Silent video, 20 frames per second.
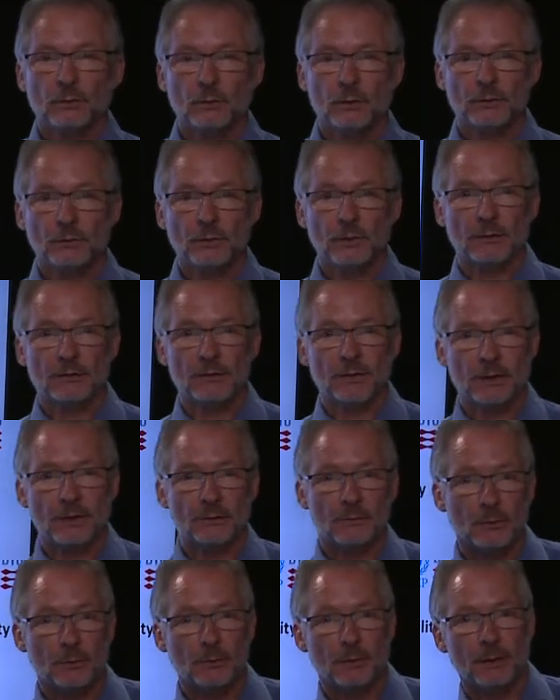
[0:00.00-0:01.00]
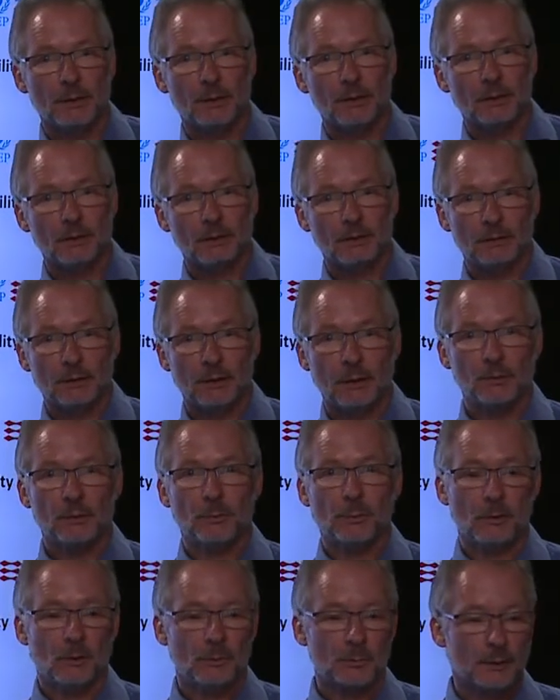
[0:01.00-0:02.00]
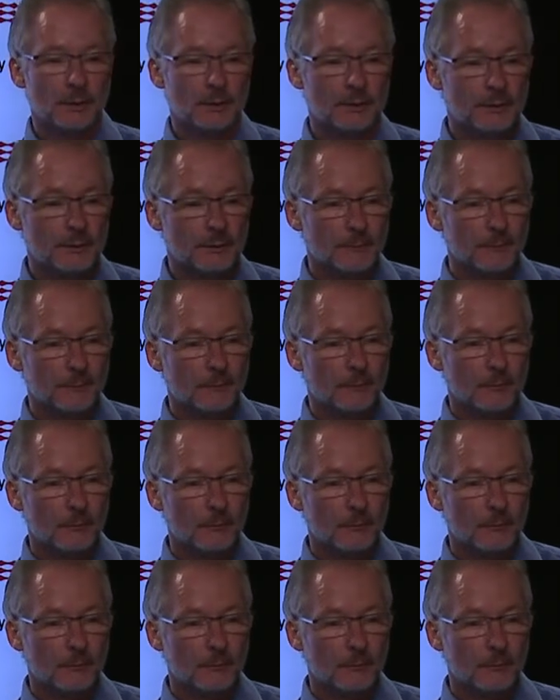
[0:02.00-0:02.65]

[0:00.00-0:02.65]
which we have seen with many hydropower plants.